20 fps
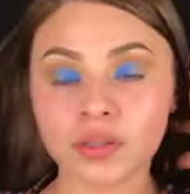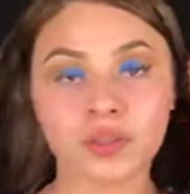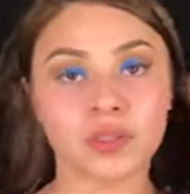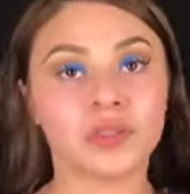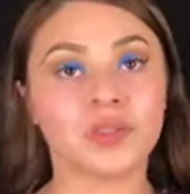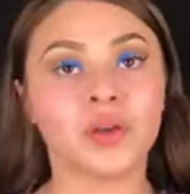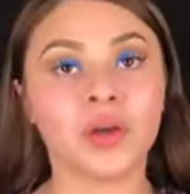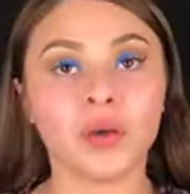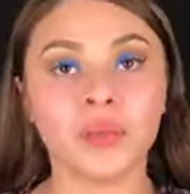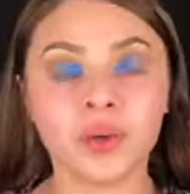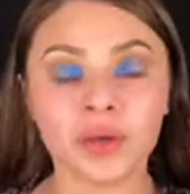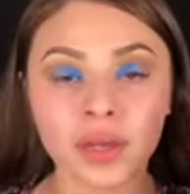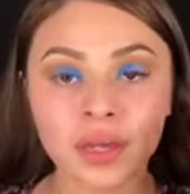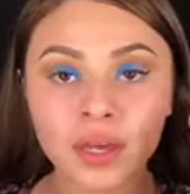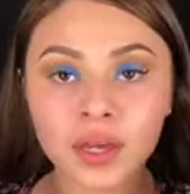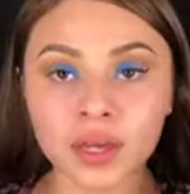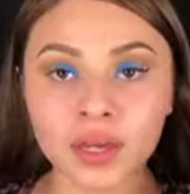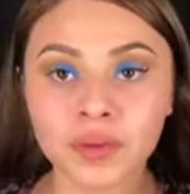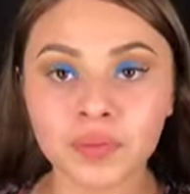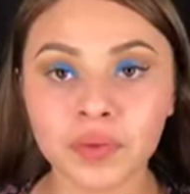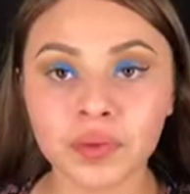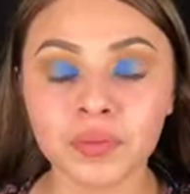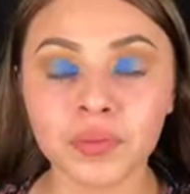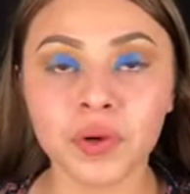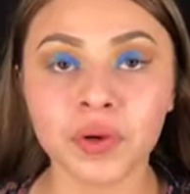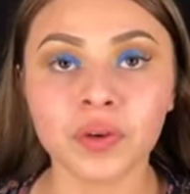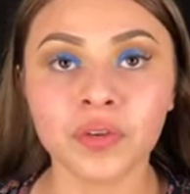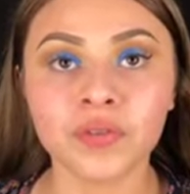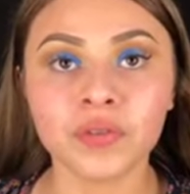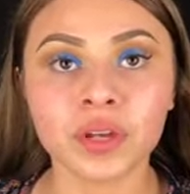So I went ahead and
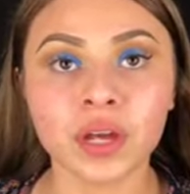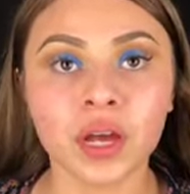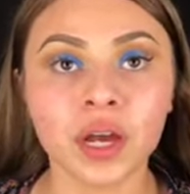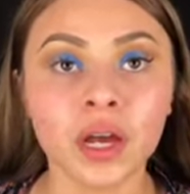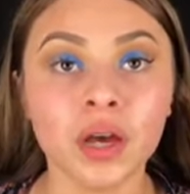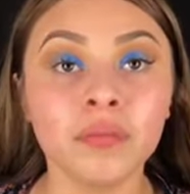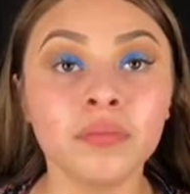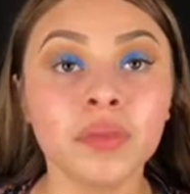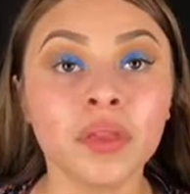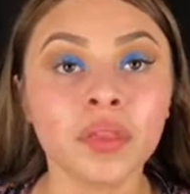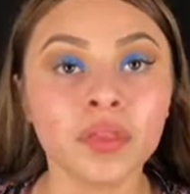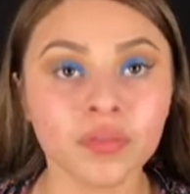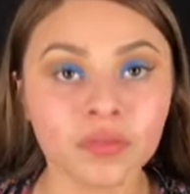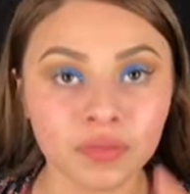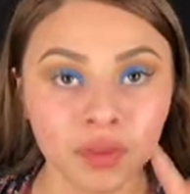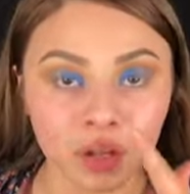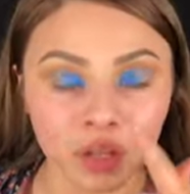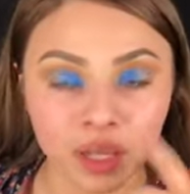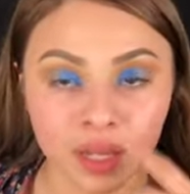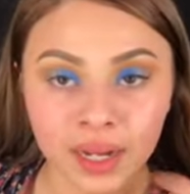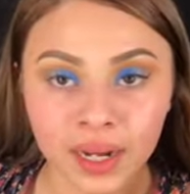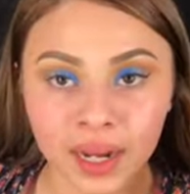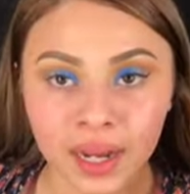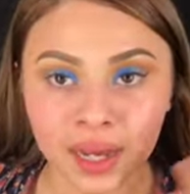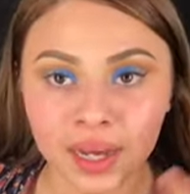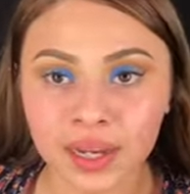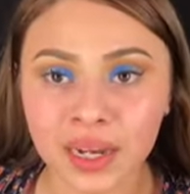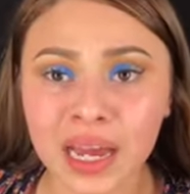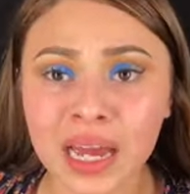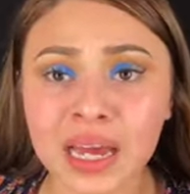removed the fallout
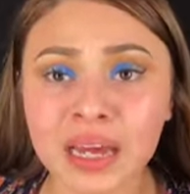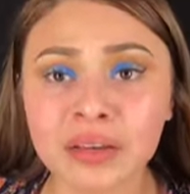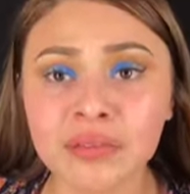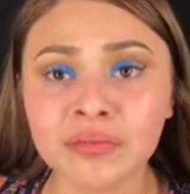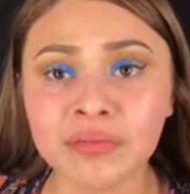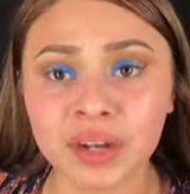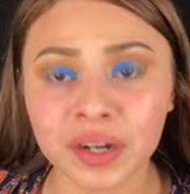I had.